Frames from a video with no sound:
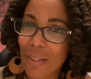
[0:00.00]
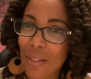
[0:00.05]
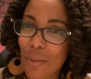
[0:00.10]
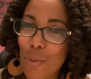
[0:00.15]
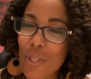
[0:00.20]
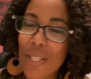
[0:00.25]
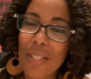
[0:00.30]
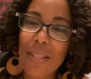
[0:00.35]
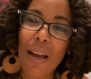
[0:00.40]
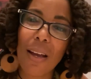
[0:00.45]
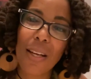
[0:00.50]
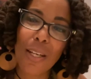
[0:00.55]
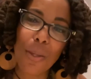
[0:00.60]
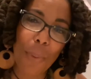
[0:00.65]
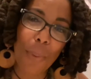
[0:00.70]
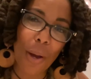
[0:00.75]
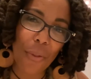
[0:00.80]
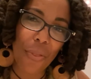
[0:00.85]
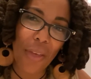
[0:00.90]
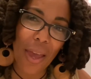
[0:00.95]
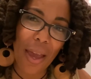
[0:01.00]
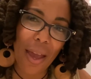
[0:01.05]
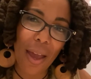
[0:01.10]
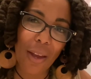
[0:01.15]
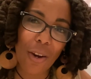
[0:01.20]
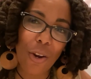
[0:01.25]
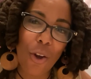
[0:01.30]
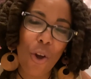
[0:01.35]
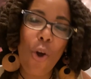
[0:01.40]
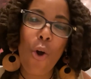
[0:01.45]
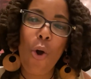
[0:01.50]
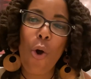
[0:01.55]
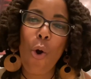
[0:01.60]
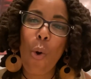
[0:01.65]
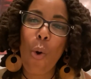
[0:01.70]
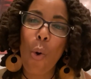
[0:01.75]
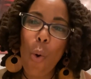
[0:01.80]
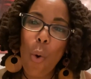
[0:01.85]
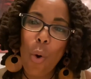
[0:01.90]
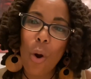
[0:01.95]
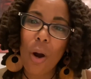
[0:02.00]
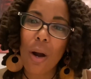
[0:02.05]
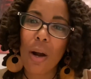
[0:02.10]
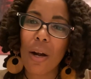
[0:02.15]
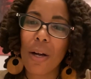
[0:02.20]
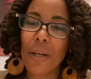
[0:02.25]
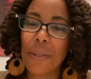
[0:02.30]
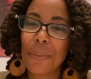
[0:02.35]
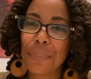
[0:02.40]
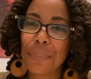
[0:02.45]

Was he talking about that? Or